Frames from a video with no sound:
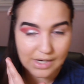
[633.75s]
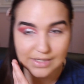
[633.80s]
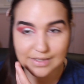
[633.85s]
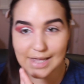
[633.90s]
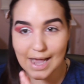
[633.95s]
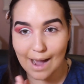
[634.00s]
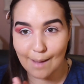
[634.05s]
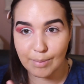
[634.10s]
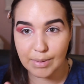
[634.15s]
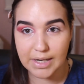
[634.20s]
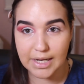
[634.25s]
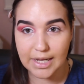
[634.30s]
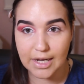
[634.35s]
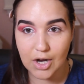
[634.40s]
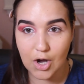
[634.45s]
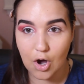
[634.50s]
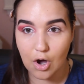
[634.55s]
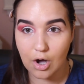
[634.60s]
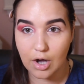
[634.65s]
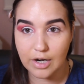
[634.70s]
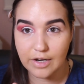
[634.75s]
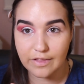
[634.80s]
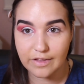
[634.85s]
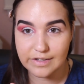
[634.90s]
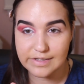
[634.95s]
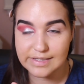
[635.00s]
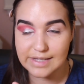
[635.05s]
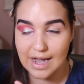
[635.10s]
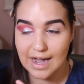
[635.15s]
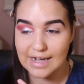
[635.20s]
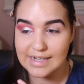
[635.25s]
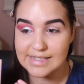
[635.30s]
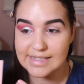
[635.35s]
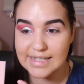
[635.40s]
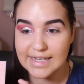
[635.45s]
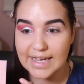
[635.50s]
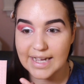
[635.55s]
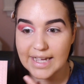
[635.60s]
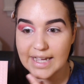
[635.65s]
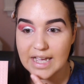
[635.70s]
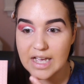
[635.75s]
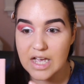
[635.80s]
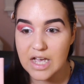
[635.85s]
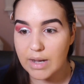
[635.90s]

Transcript: is happening on this eye today,